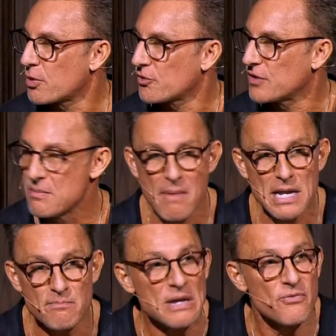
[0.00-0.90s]
person
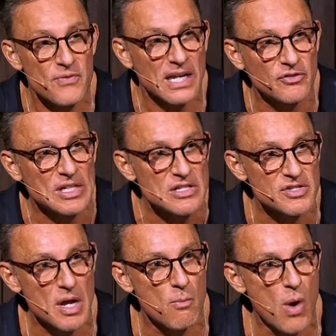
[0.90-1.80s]
might be fixed in
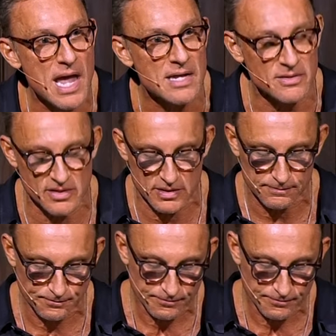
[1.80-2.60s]
some ways.